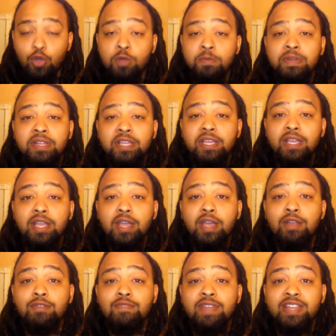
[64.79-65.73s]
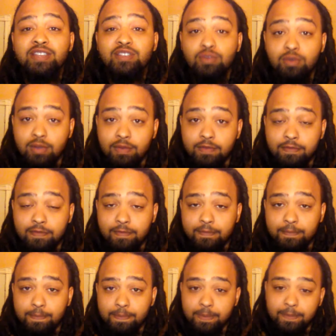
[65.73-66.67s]
orbiting a red dwarf,
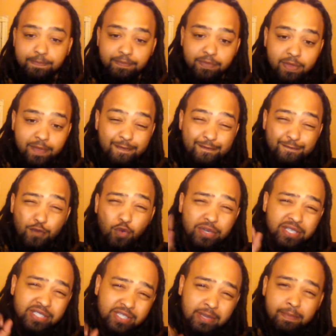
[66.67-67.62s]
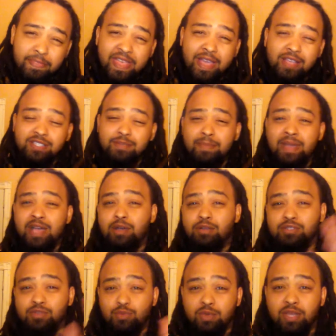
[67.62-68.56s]
40-something thousand
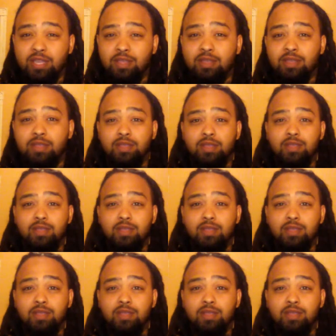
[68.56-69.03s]
miles away.